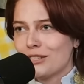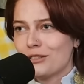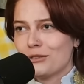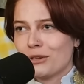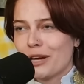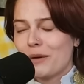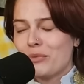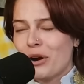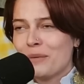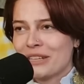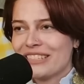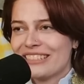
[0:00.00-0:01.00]
soon, I
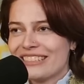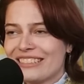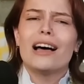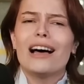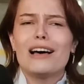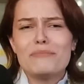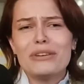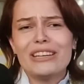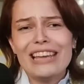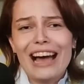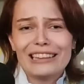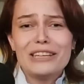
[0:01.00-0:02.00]
promise. But
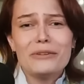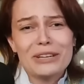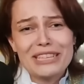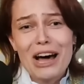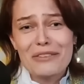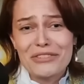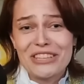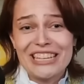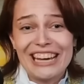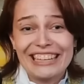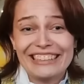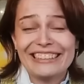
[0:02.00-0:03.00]
yeah, Leroy's hot for the
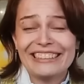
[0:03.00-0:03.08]
nun.